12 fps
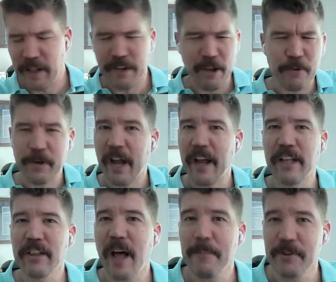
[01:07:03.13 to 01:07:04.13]
Another guy, a
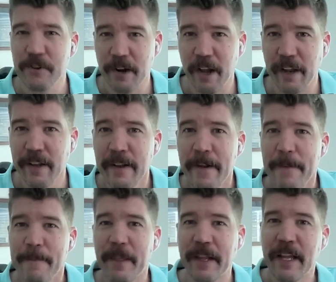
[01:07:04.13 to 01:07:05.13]
lobster guy,
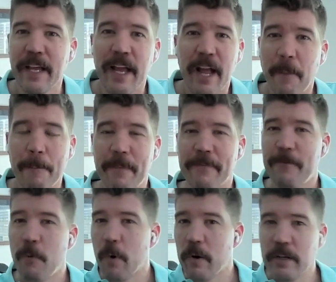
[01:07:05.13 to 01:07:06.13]
like
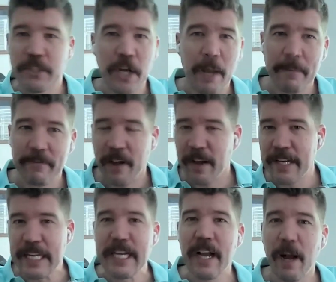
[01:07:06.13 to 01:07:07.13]
before Shopify
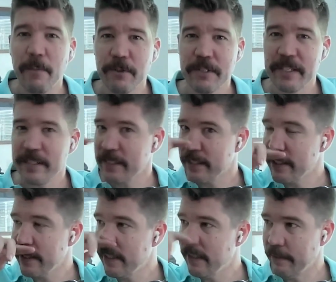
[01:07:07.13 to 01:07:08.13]
and e-commerce
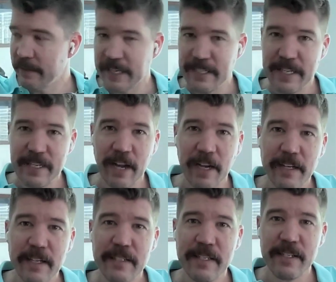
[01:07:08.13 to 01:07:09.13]
existed,
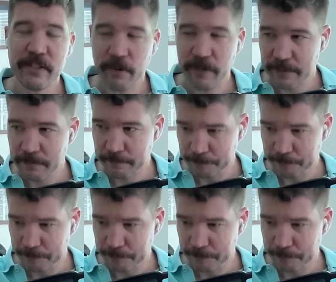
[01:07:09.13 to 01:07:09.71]
1990s, he started